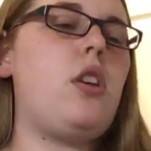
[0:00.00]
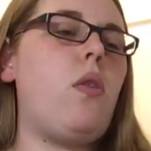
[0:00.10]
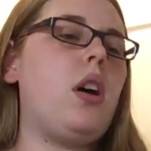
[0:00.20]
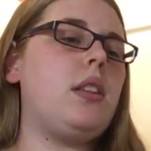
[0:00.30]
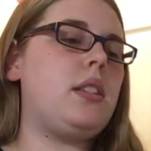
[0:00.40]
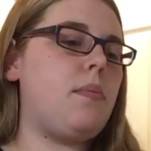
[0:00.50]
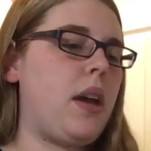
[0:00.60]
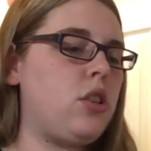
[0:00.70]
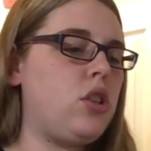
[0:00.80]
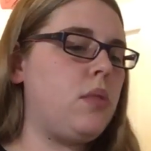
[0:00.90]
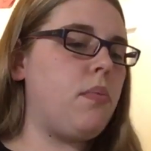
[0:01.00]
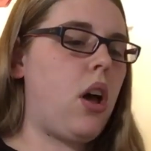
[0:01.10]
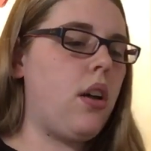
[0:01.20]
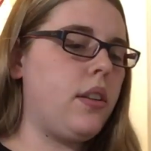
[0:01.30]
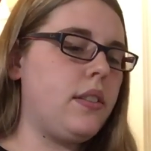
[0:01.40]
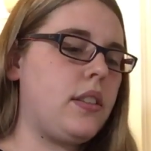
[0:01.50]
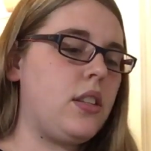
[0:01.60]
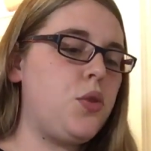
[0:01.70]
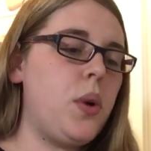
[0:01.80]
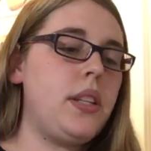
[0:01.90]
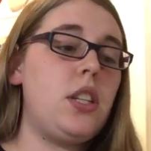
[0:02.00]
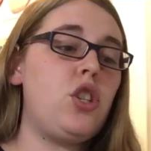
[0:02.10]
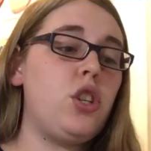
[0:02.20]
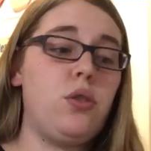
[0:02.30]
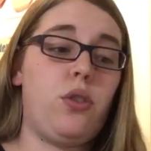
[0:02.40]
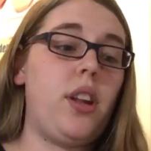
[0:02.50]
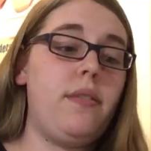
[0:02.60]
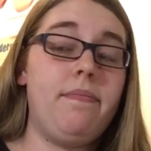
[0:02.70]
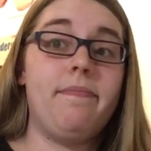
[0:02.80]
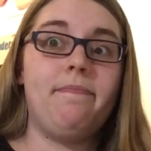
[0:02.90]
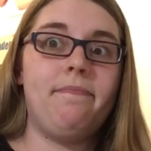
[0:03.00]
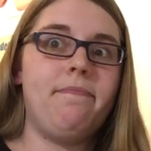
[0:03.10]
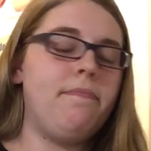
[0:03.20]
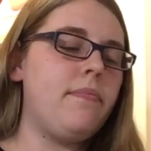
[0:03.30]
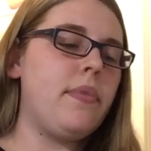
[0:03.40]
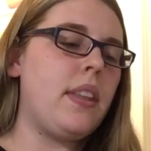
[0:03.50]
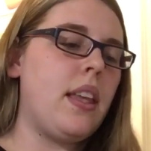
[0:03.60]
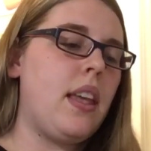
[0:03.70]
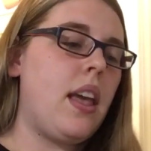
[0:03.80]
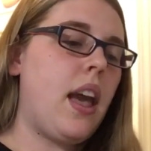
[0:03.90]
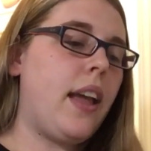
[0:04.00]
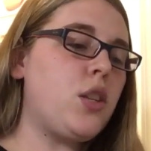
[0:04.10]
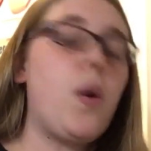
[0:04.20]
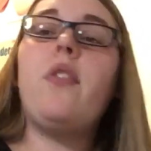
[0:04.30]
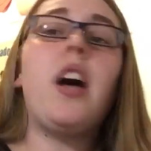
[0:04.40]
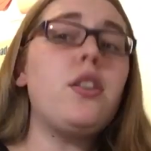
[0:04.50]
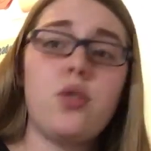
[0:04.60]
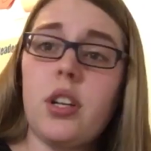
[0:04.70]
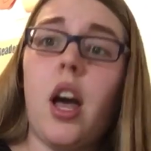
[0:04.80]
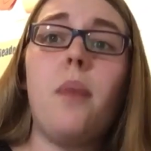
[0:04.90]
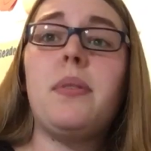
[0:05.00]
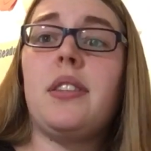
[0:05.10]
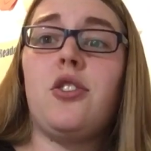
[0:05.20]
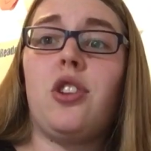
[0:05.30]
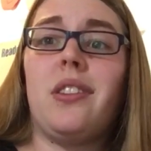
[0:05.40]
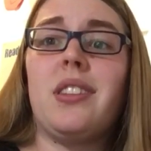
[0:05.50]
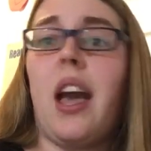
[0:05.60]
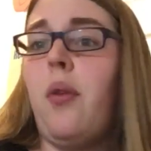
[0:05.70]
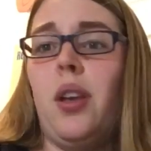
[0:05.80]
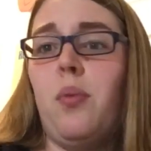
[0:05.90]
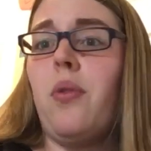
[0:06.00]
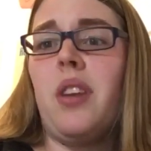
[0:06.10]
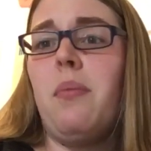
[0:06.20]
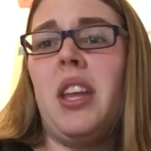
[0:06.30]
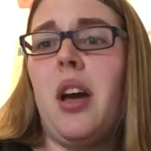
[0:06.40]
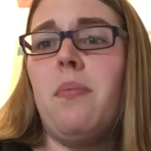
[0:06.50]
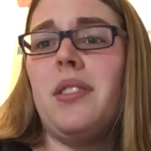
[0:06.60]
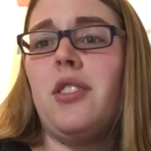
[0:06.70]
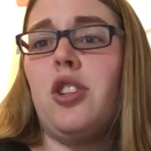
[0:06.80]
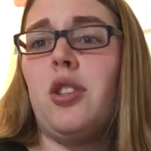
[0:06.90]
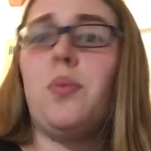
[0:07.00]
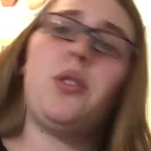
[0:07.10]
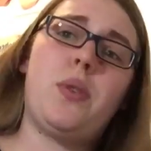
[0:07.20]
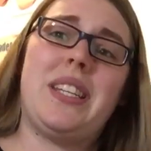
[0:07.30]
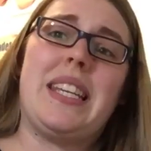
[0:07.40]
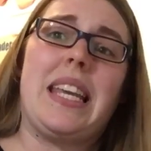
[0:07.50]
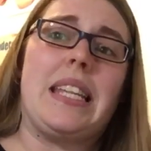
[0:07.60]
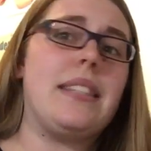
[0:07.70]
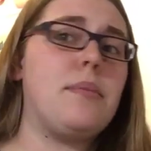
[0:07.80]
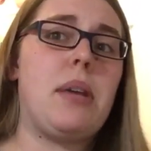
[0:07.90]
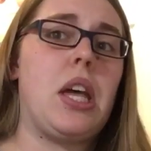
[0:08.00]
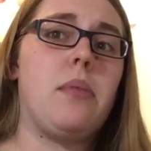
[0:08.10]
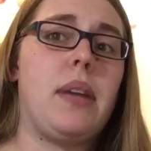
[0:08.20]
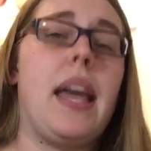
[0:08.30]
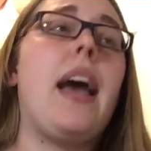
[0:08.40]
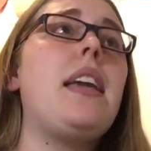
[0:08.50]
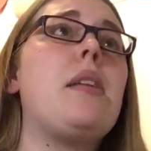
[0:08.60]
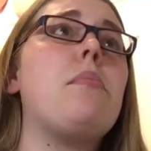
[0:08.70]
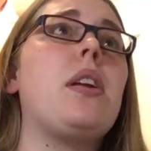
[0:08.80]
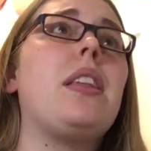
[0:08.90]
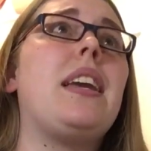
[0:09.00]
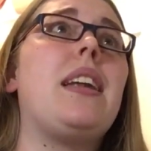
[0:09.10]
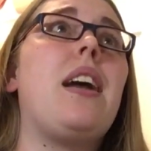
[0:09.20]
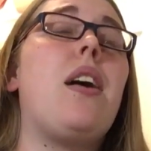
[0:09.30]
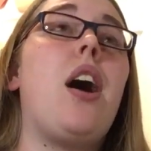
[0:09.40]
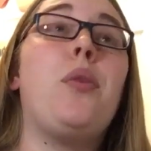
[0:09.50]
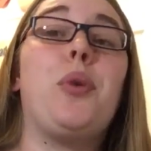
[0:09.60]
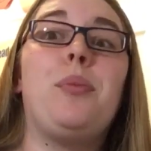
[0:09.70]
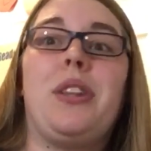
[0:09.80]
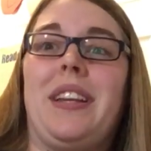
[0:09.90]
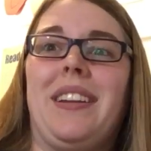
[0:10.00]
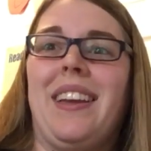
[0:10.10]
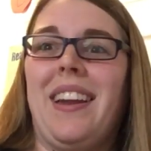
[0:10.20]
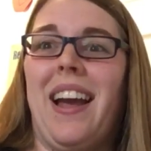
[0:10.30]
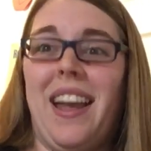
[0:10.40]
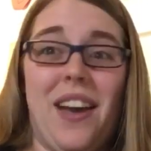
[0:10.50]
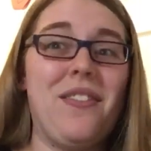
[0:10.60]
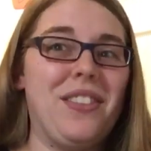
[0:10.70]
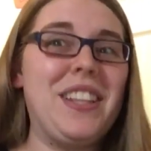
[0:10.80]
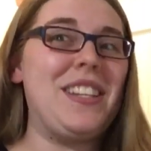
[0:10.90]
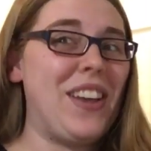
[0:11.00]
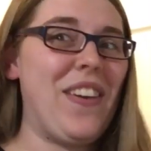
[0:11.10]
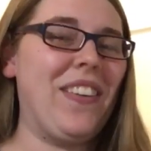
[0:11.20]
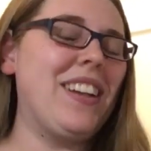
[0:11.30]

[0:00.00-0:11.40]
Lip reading: Johann Sebastian Bach. It says 20 children and 1,200 compositions. How he wrote that many compositions with 20 kids is beyond me. I can barely get a room clean, and I have only two.